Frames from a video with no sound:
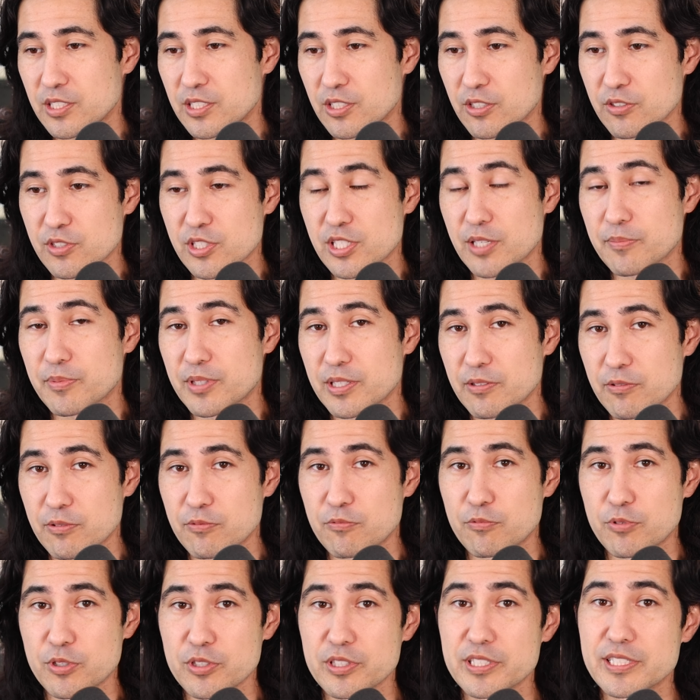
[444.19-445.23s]
something
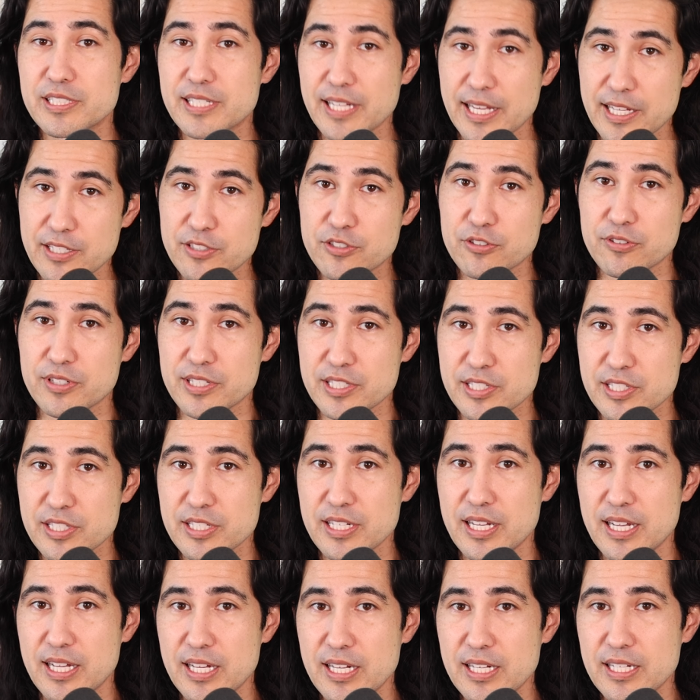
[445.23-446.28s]
really dangerous.
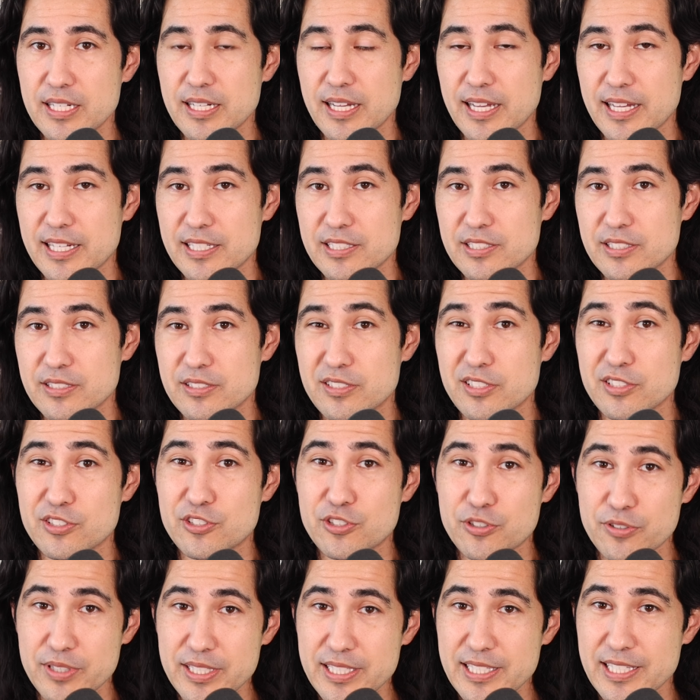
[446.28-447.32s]
And to
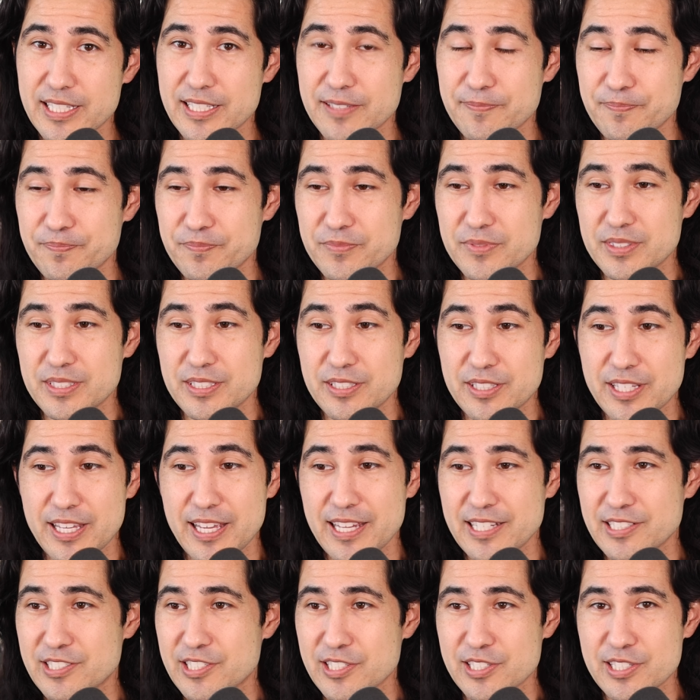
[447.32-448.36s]
treat it, you
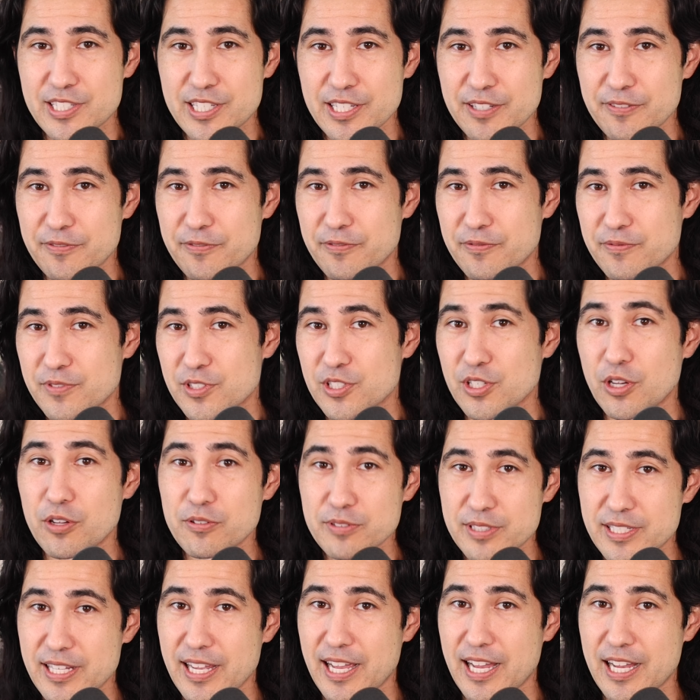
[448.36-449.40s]
can't just give
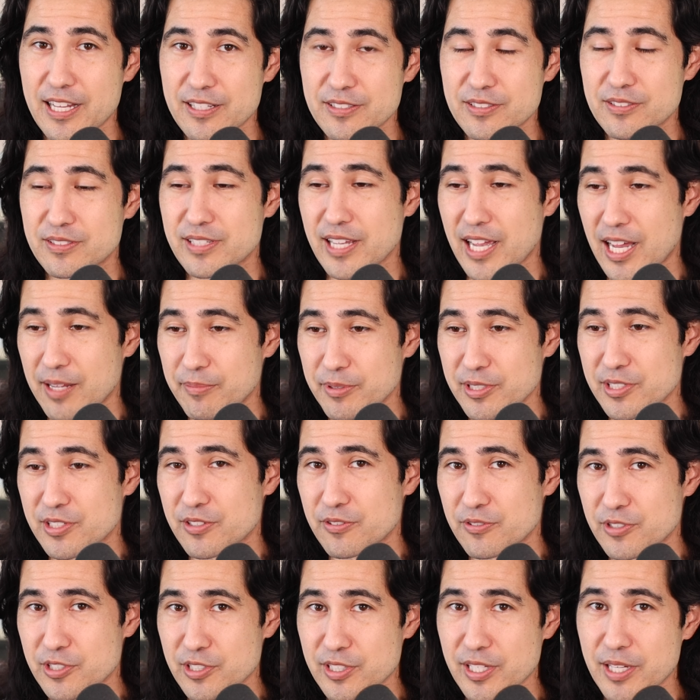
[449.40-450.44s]
salt tablets
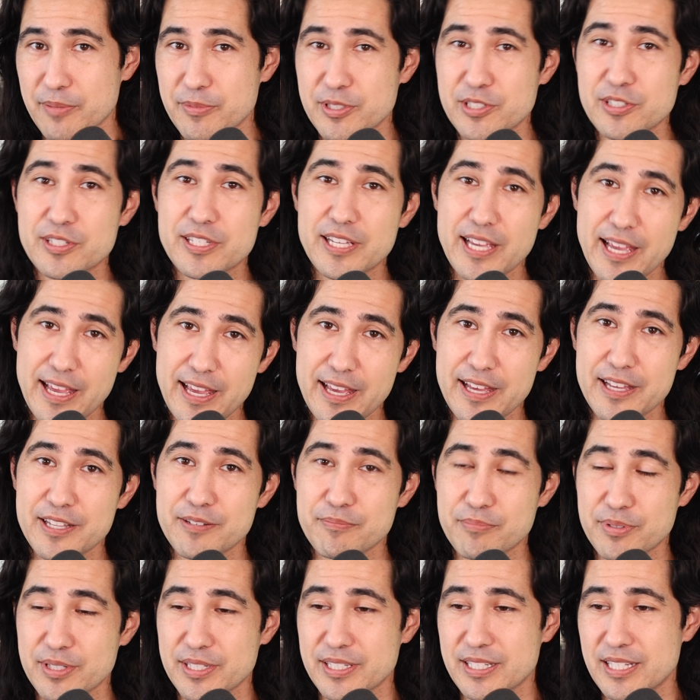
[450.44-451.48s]
usually. You
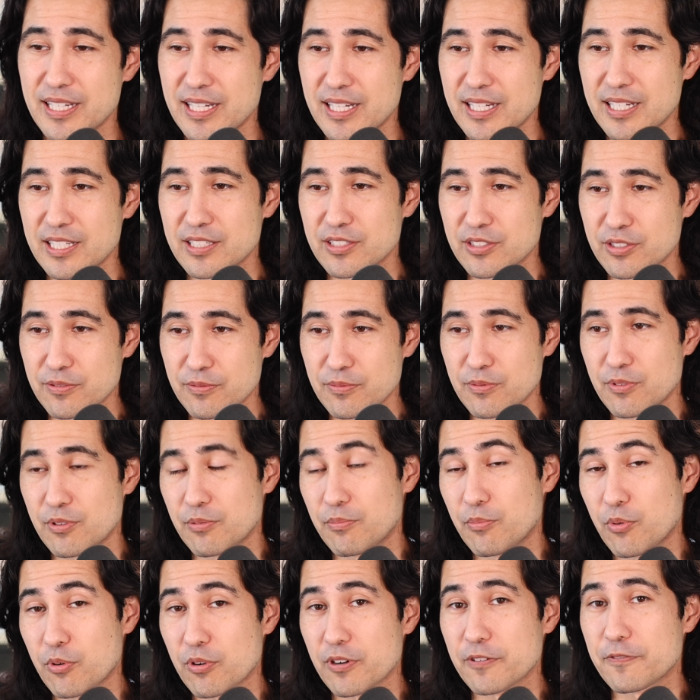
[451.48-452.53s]
can, but the
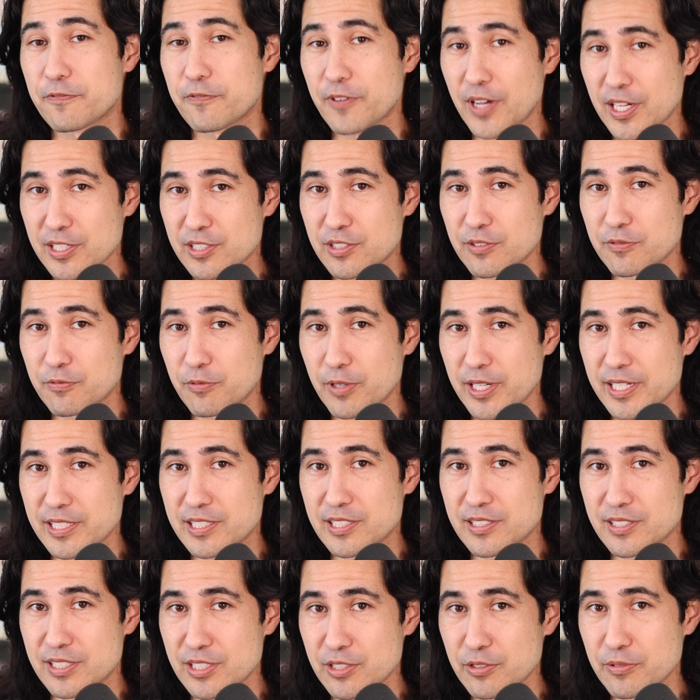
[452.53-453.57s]
more effective way
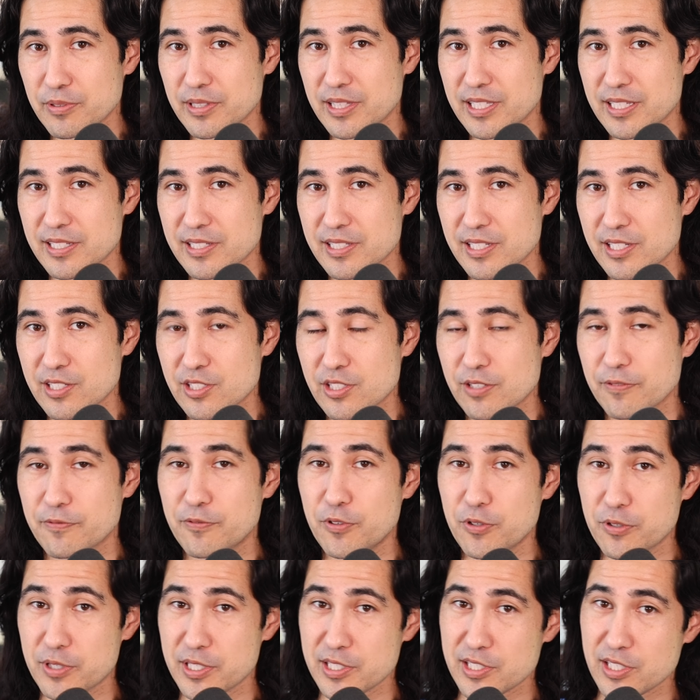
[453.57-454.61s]
to deal with this is to
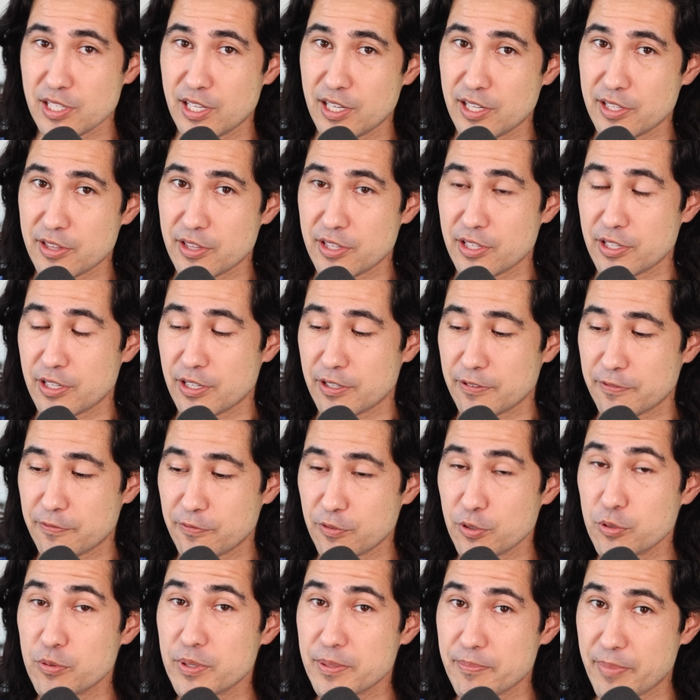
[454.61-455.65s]
focus on the
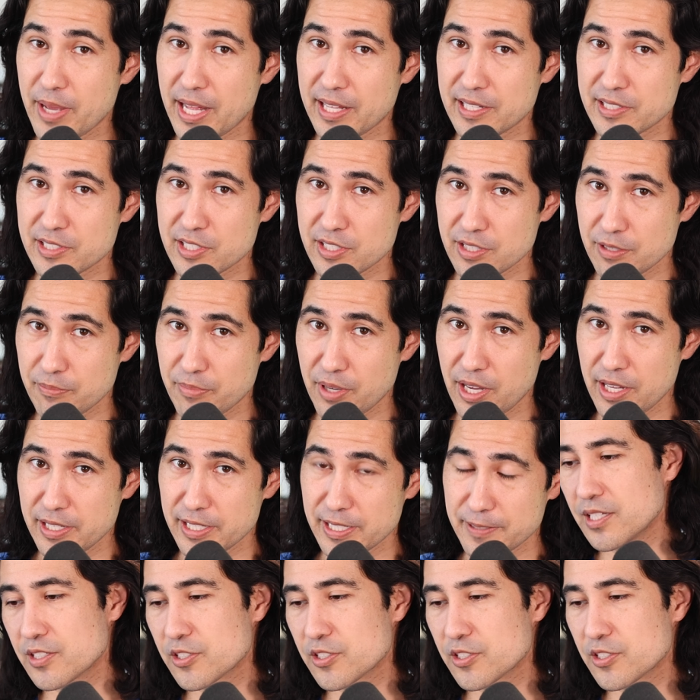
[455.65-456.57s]
fluid balance in the body.